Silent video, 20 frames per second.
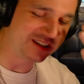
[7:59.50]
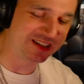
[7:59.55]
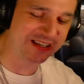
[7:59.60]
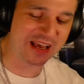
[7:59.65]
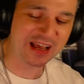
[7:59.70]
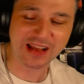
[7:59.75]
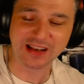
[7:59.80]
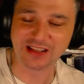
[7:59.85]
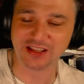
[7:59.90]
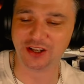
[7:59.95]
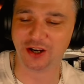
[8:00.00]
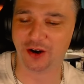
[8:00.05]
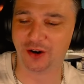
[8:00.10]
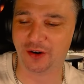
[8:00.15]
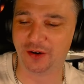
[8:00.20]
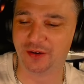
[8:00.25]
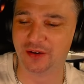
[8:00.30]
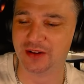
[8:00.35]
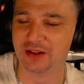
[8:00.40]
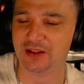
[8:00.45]
said,
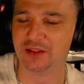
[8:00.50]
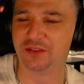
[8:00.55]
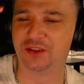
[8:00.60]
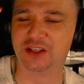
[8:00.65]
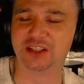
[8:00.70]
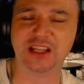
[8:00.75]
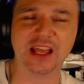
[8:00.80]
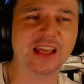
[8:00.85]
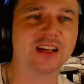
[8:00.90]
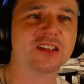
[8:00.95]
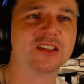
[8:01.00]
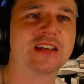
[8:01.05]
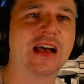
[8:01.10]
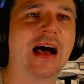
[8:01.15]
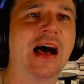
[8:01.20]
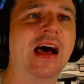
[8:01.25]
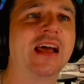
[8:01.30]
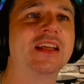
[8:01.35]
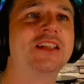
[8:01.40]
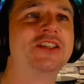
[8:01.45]
yo, the deals
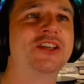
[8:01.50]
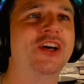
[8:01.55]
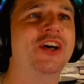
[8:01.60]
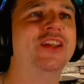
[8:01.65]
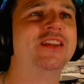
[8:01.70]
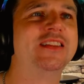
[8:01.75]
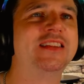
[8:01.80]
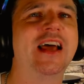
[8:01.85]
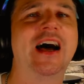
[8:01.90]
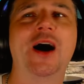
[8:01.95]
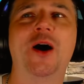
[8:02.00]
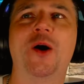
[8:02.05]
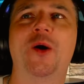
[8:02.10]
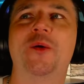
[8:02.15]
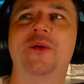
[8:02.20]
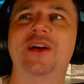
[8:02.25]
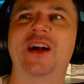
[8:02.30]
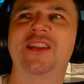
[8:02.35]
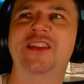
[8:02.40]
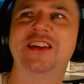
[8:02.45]
that I turned
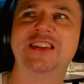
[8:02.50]
down are the